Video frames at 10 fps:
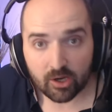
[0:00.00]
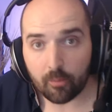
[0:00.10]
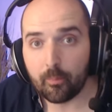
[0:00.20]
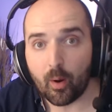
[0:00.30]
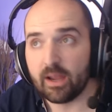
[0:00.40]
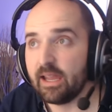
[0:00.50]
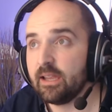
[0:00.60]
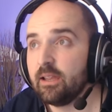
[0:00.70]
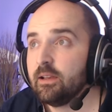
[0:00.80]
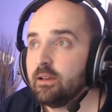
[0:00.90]
up
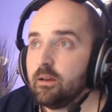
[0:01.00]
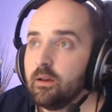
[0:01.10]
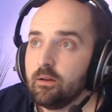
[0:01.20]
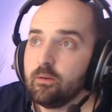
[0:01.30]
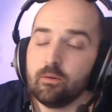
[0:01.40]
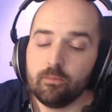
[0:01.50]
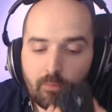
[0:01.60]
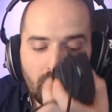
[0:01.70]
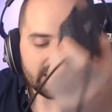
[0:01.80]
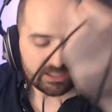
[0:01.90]
buying
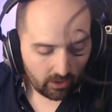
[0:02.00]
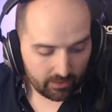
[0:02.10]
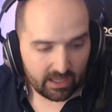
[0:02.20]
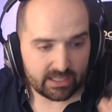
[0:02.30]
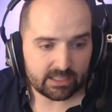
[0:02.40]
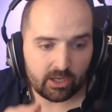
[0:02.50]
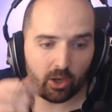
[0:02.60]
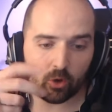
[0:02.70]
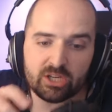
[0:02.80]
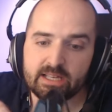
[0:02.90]
mice like this
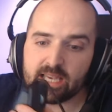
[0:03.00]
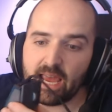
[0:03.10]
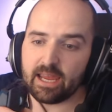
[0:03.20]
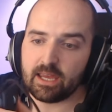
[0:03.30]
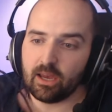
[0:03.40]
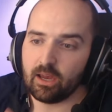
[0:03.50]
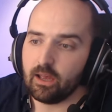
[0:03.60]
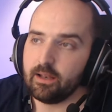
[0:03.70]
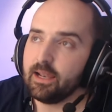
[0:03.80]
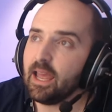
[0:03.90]

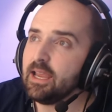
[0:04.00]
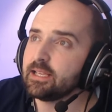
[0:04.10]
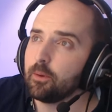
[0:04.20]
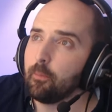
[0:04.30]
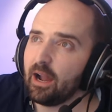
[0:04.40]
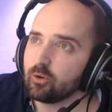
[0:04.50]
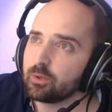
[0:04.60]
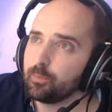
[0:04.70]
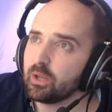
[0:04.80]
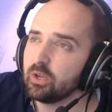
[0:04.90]
Logitech laser mouse,
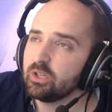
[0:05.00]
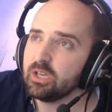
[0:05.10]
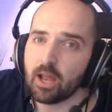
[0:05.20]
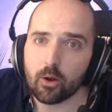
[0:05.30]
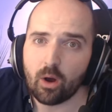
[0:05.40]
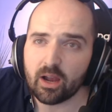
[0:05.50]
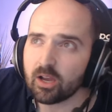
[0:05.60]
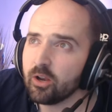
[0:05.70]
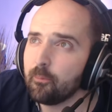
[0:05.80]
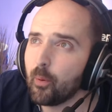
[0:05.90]
because, you know, I
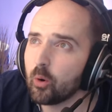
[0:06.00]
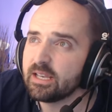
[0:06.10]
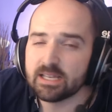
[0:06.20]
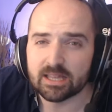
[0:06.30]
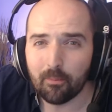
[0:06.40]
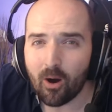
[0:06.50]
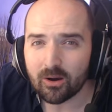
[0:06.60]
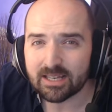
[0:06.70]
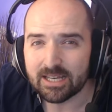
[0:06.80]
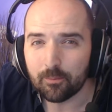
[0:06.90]
kind of bought into the
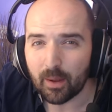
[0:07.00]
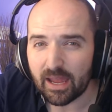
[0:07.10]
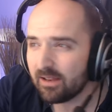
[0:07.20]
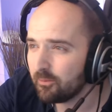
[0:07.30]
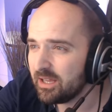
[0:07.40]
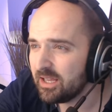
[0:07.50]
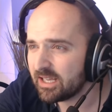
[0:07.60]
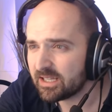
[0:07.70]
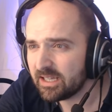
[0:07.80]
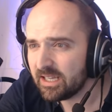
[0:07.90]
marketing a bit. I mean,
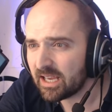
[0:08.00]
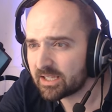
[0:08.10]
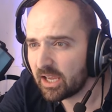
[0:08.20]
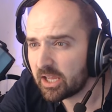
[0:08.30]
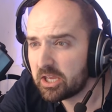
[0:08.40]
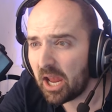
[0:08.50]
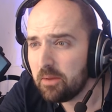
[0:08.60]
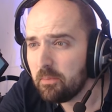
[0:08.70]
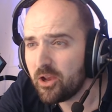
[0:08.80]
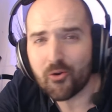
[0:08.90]
this has a
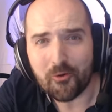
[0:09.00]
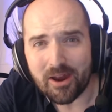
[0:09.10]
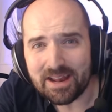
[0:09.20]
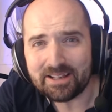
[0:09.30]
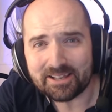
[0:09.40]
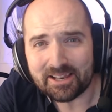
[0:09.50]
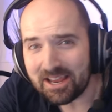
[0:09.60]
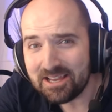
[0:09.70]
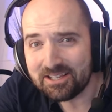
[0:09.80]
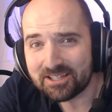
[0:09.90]
gaming grade
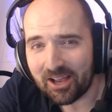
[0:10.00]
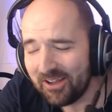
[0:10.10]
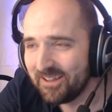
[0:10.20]
laser.